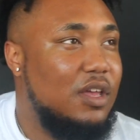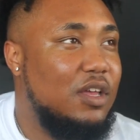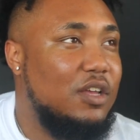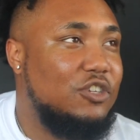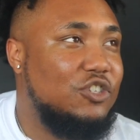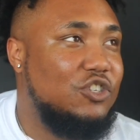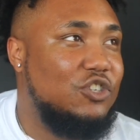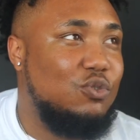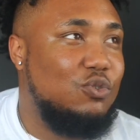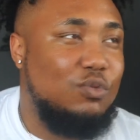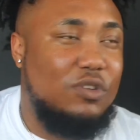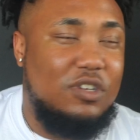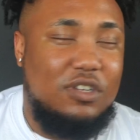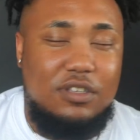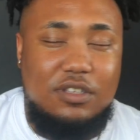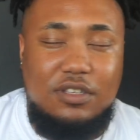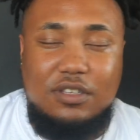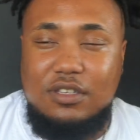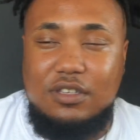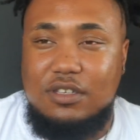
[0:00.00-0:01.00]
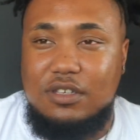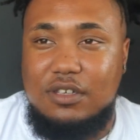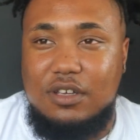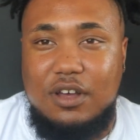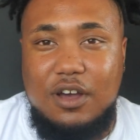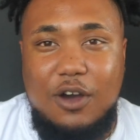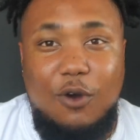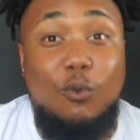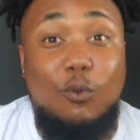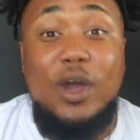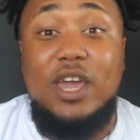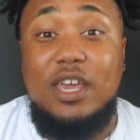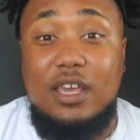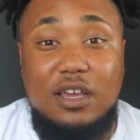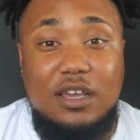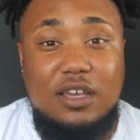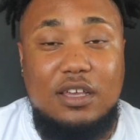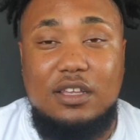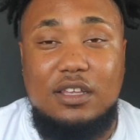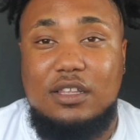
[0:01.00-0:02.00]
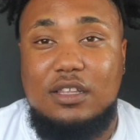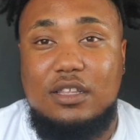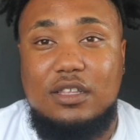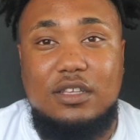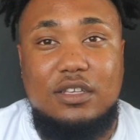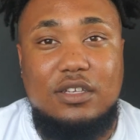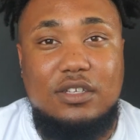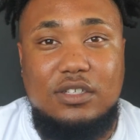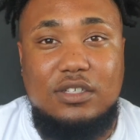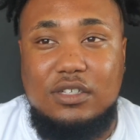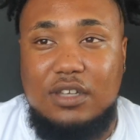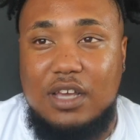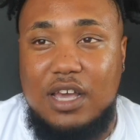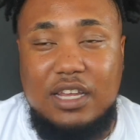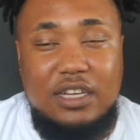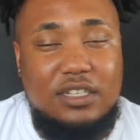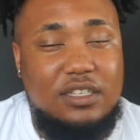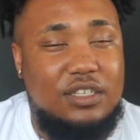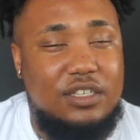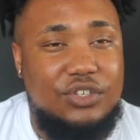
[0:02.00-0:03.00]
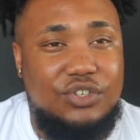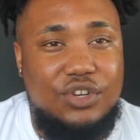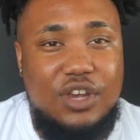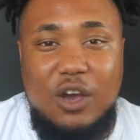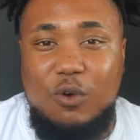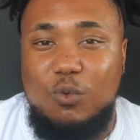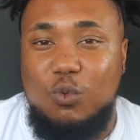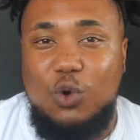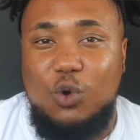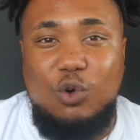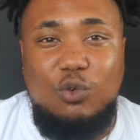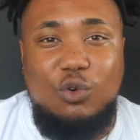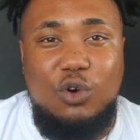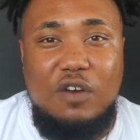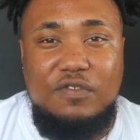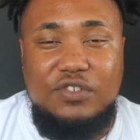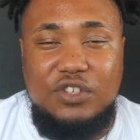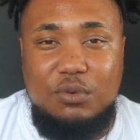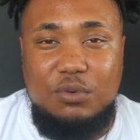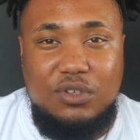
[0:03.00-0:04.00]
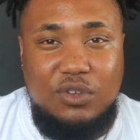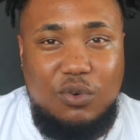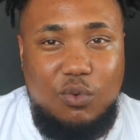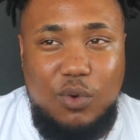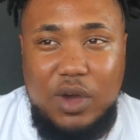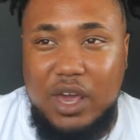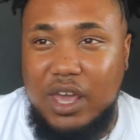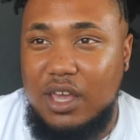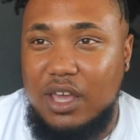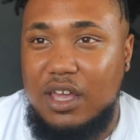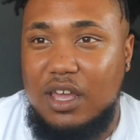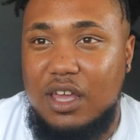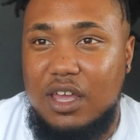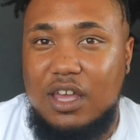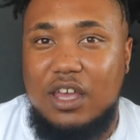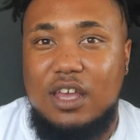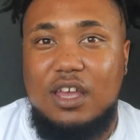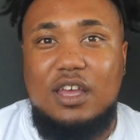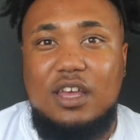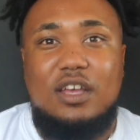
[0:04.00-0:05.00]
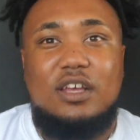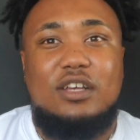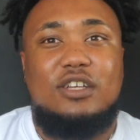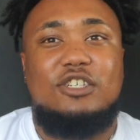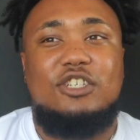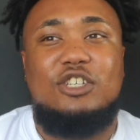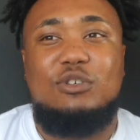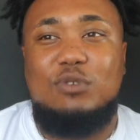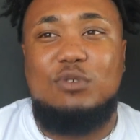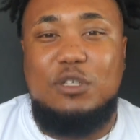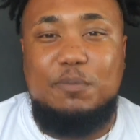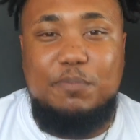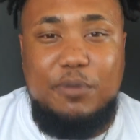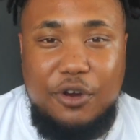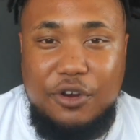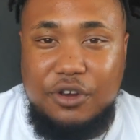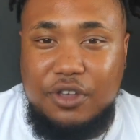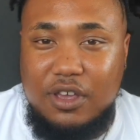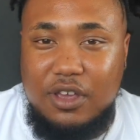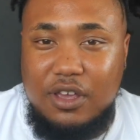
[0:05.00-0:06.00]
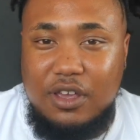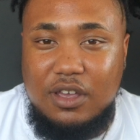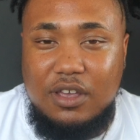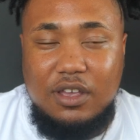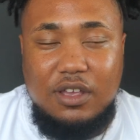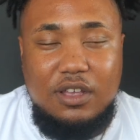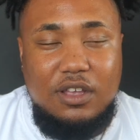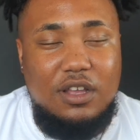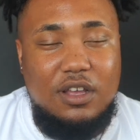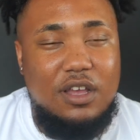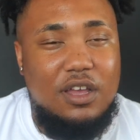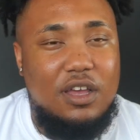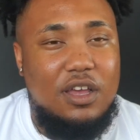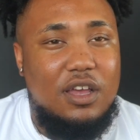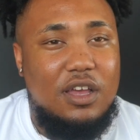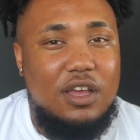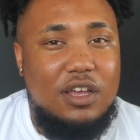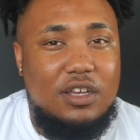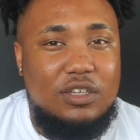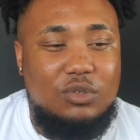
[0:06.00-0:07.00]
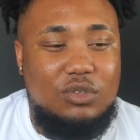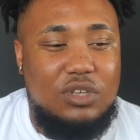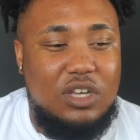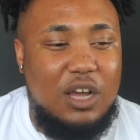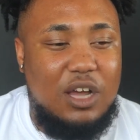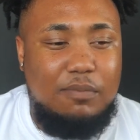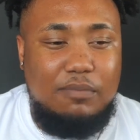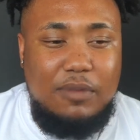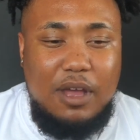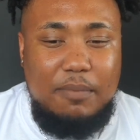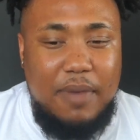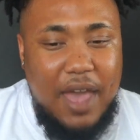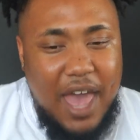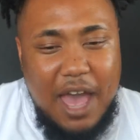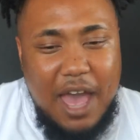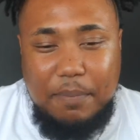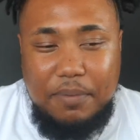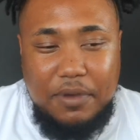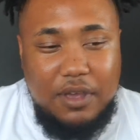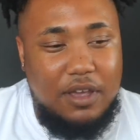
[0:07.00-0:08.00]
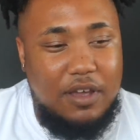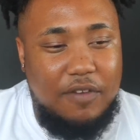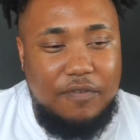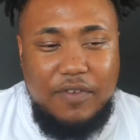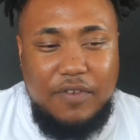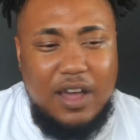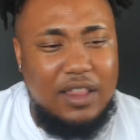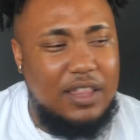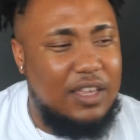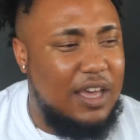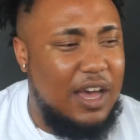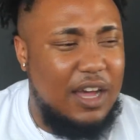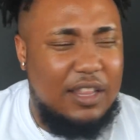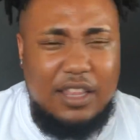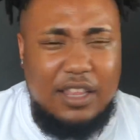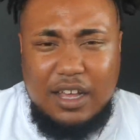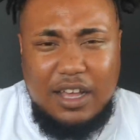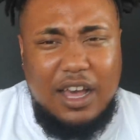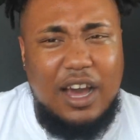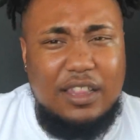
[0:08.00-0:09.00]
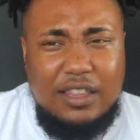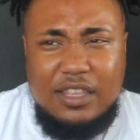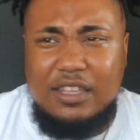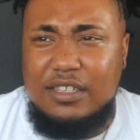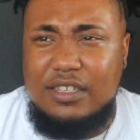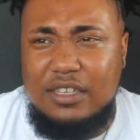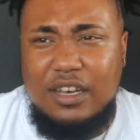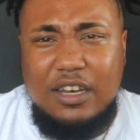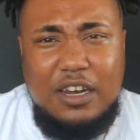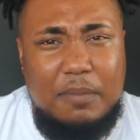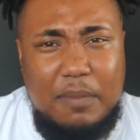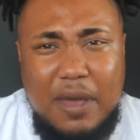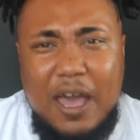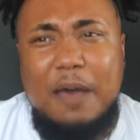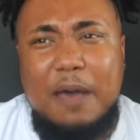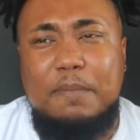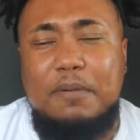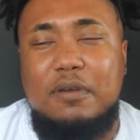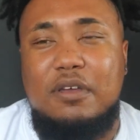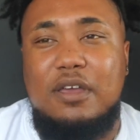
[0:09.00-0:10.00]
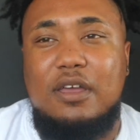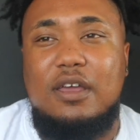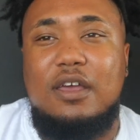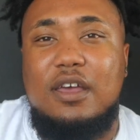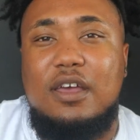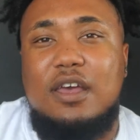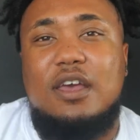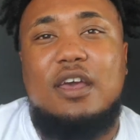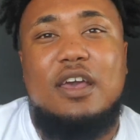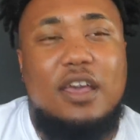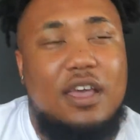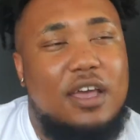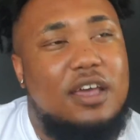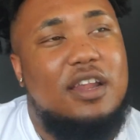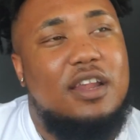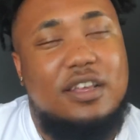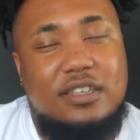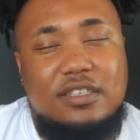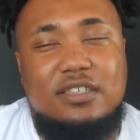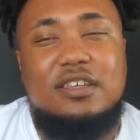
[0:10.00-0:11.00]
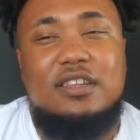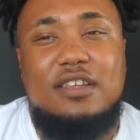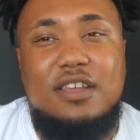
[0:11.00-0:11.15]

She was awake. The anesthesia had wore off. She was awake. She was perky. She was like, I'm happy. I finally got this done. I'm happy. And I said,